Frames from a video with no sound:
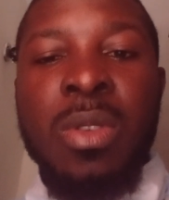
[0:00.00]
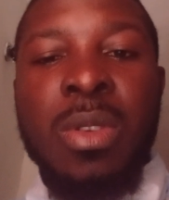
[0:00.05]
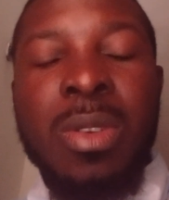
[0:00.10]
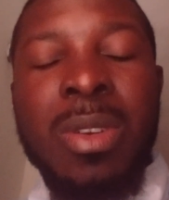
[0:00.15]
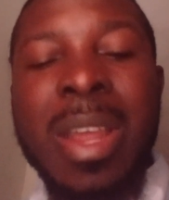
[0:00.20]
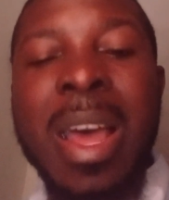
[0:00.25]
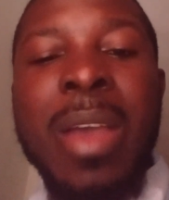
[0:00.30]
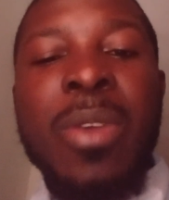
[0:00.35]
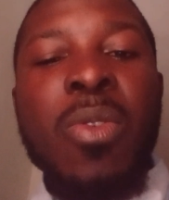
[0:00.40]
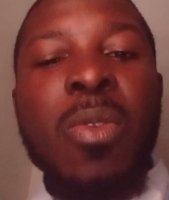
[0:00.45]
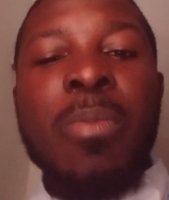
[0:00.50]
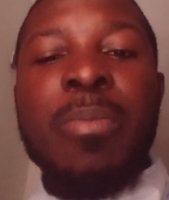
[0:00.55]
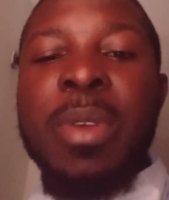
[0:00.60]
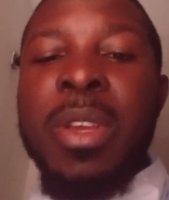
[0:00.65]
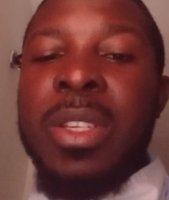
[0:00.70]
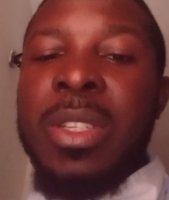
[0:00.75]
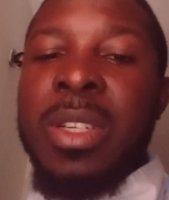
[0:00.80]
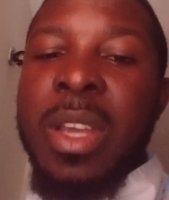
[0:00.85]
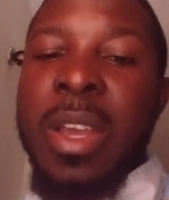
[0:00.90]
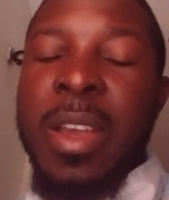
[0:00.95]
that your
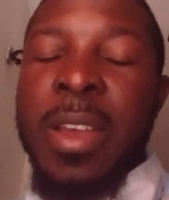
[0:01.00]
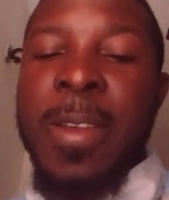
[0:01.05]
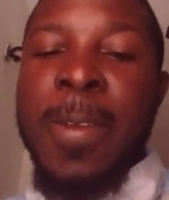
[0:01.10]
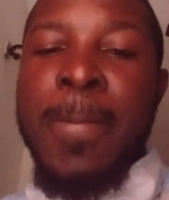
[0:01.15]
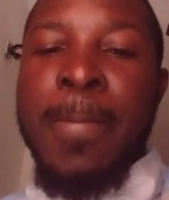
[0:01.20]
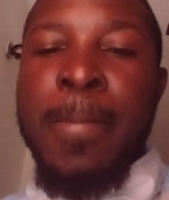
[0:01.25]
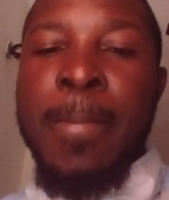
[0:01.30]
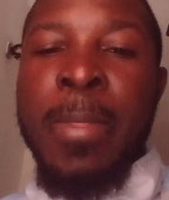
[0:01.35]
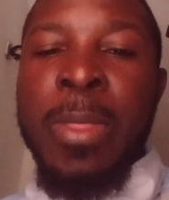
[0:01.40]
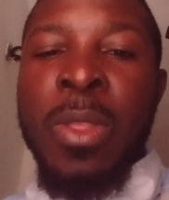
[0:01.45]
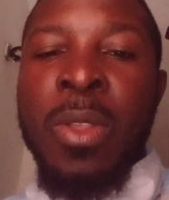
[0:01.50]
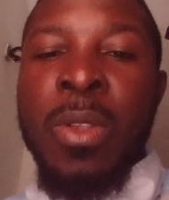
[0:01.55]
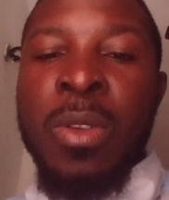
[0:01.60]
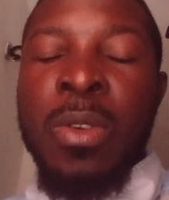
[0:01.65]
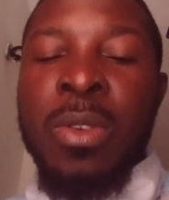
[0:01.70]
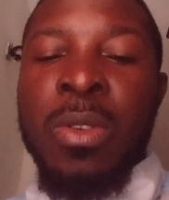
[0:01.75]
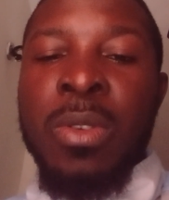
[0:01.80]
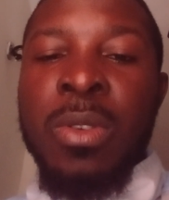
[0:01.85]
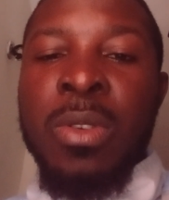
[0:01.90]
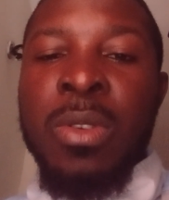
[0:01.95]
paycheck.
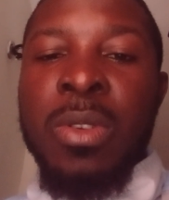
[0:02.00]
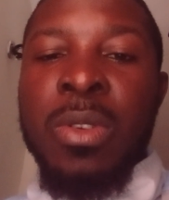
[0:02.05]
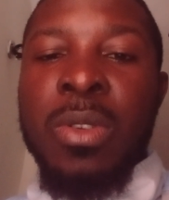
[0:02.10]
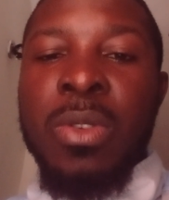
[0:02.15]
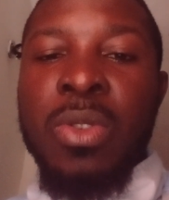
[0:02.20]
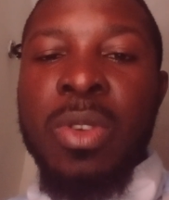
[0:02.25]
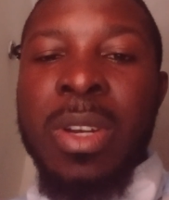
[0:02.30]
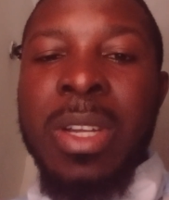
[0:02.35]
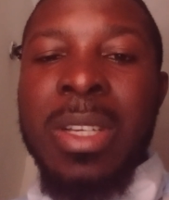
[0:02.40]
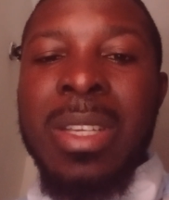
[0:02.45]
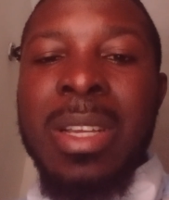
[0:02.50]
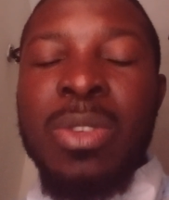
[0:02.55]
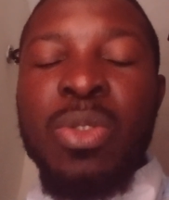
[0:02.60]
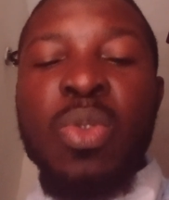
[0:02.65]
Do you understand?